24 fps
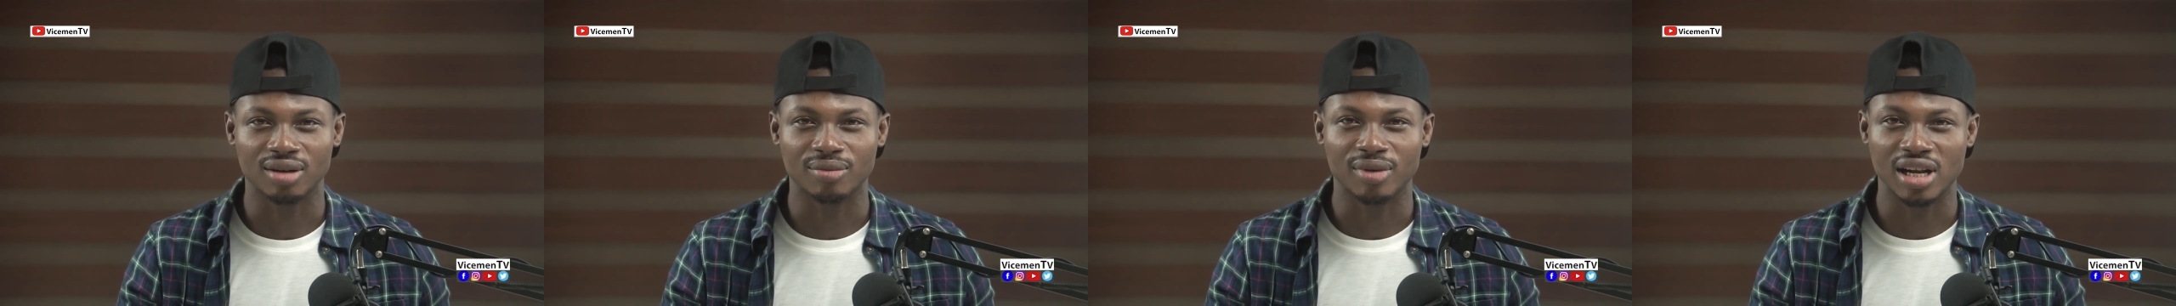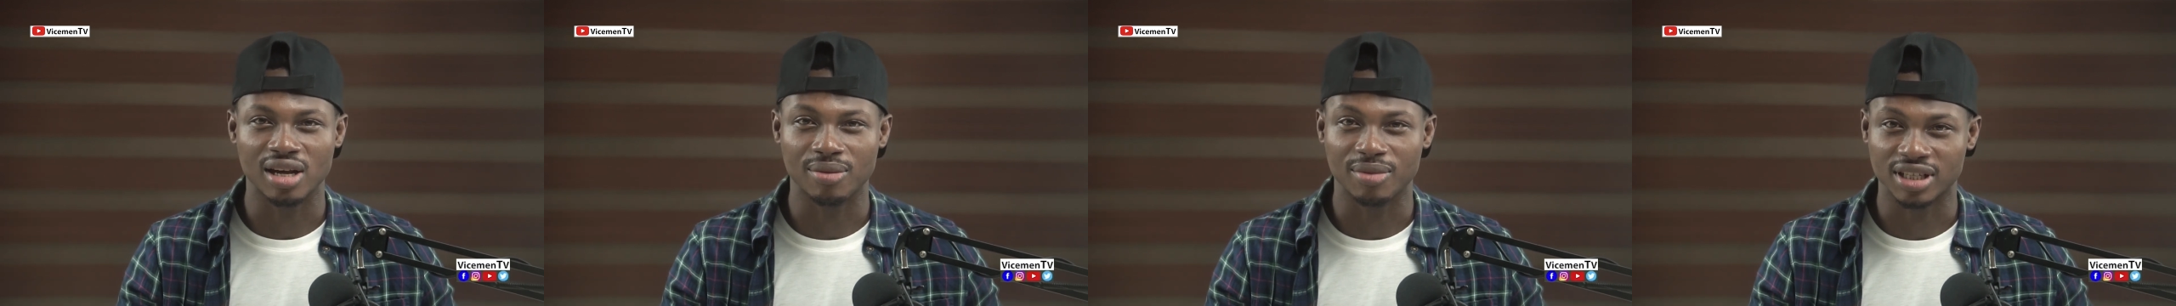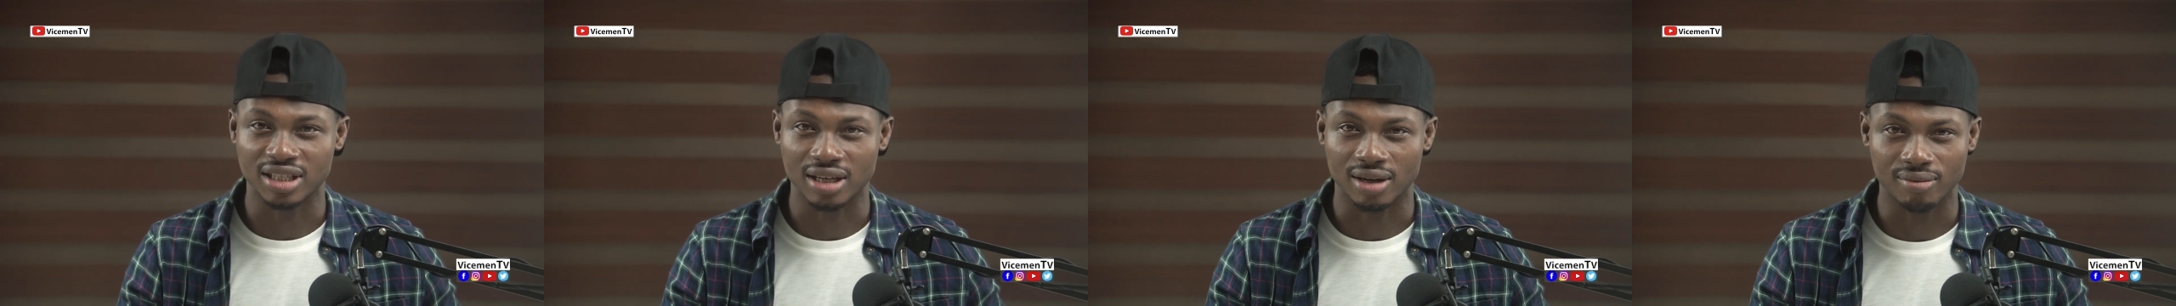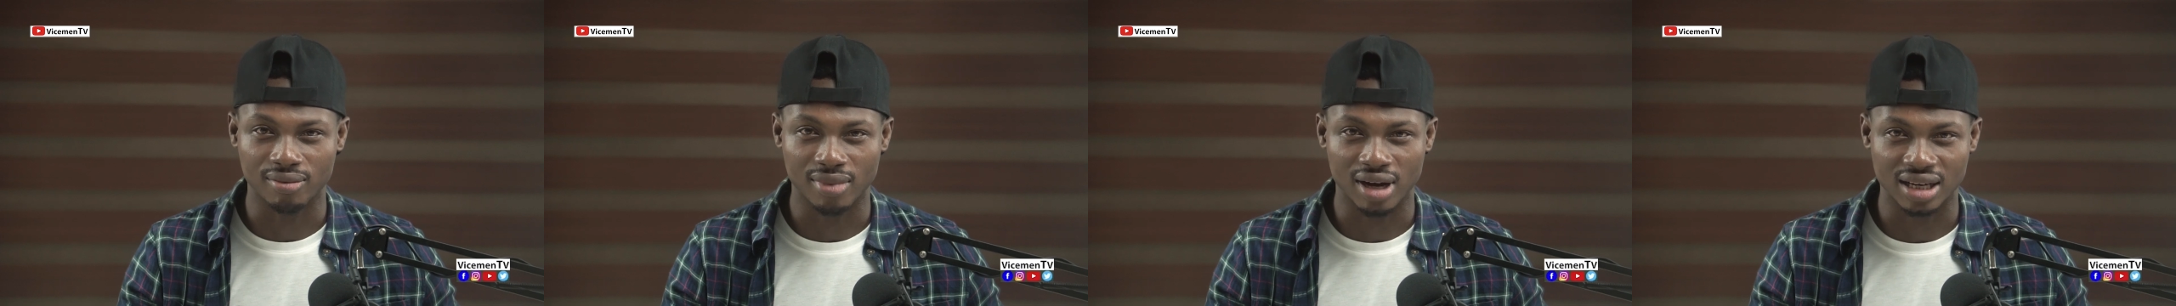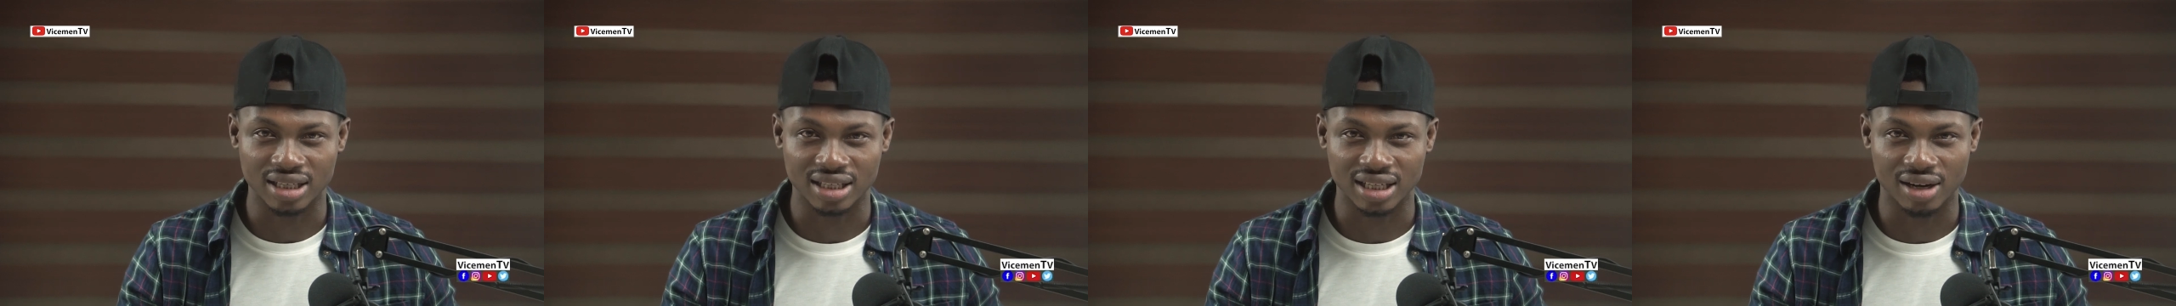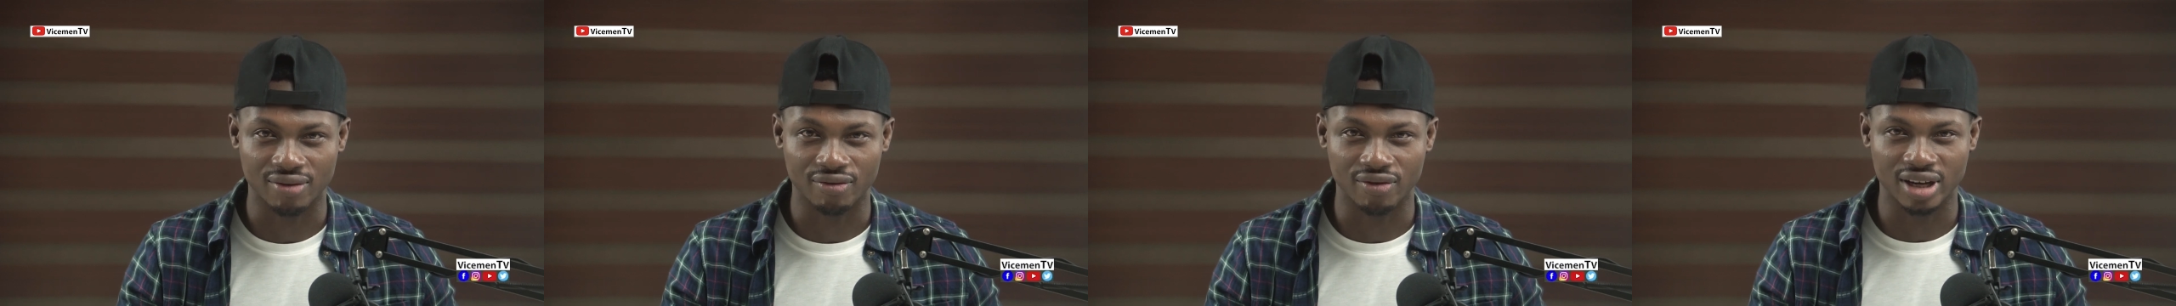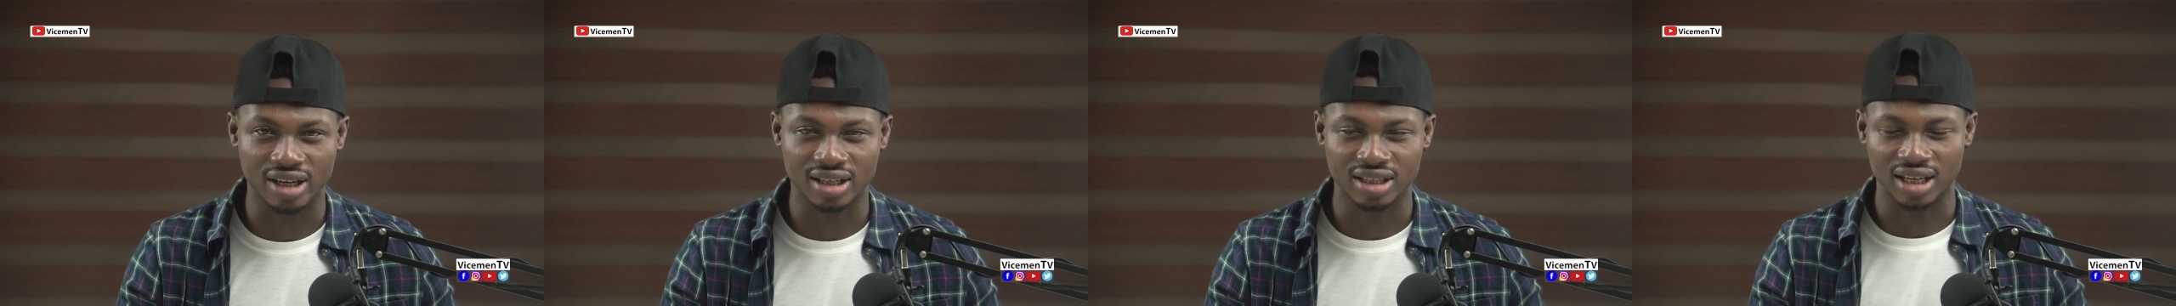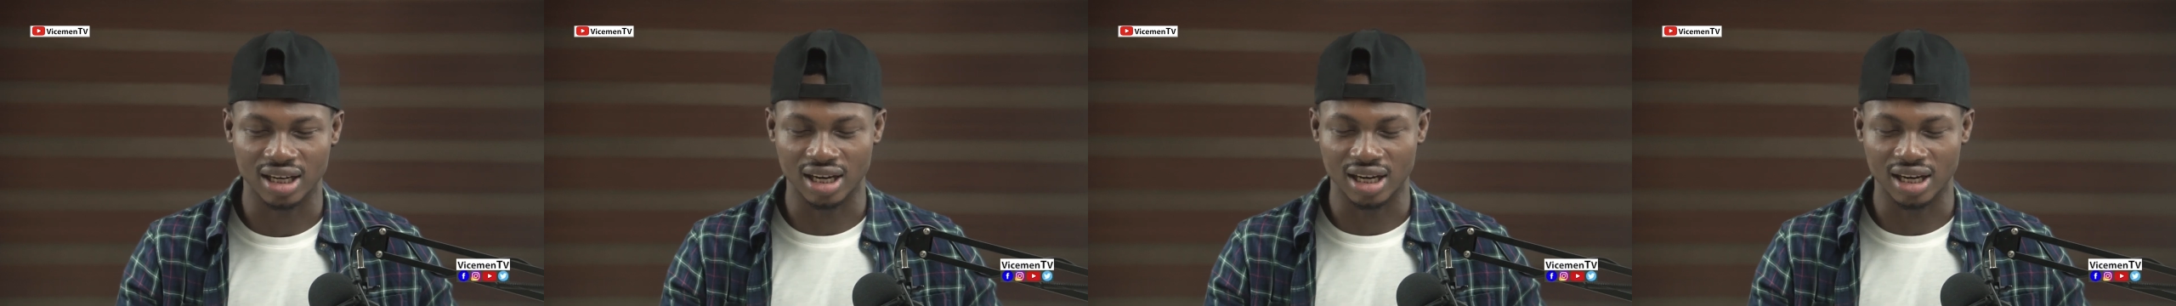my name is Ambassador Vix,